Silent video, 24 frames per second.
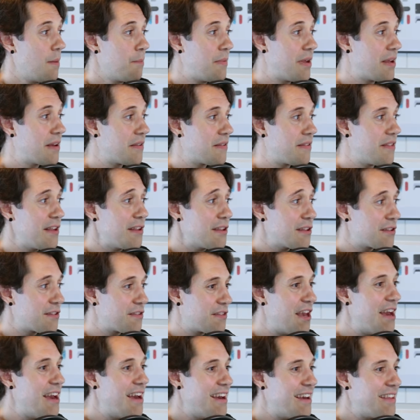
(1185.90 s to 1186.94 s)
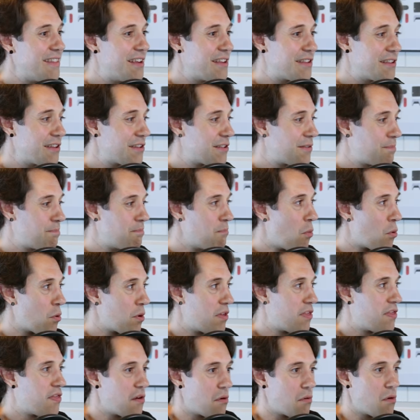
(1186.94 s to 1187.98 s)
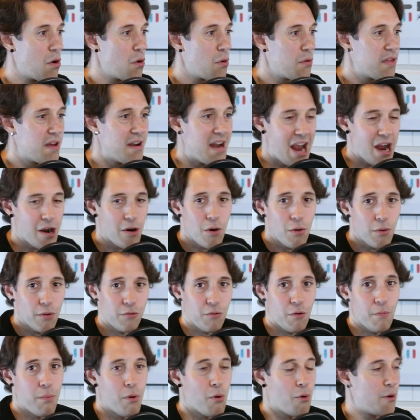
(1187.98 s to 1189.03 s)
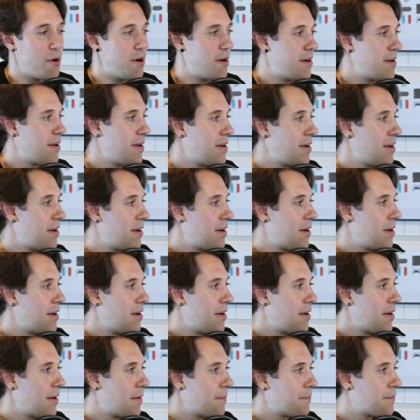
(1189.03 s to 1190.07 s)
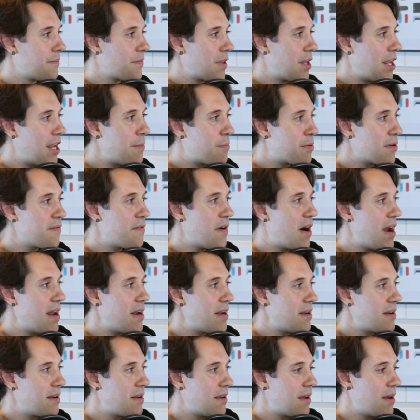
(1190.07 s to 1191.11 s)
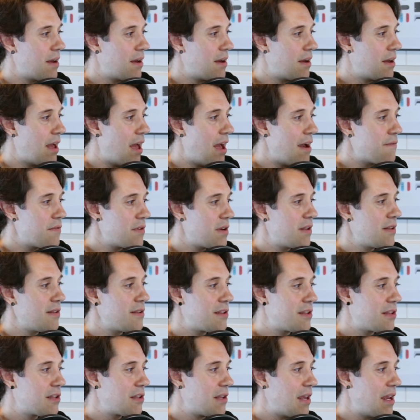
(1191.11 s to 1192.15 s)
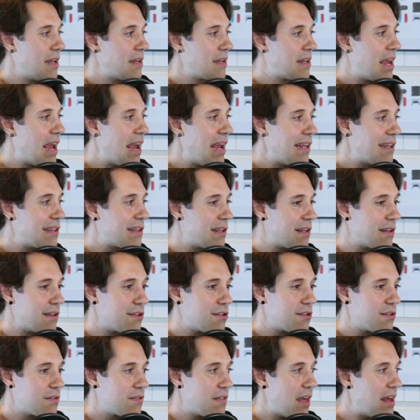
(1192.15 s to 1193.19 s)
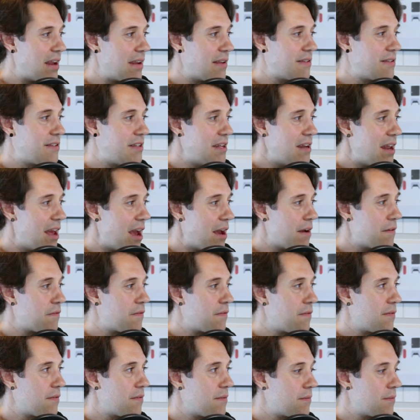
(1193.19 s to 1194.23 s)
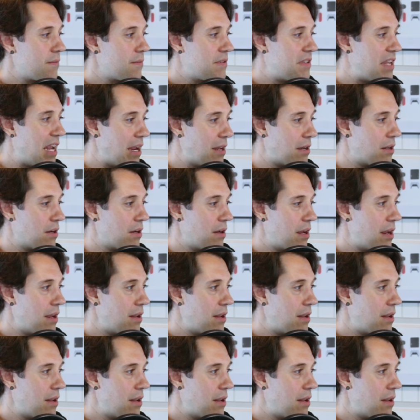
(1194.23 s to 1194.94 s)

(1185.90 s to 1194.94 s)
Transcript: because this is more thorough than AARO's report. He provided evidence in cases that did have data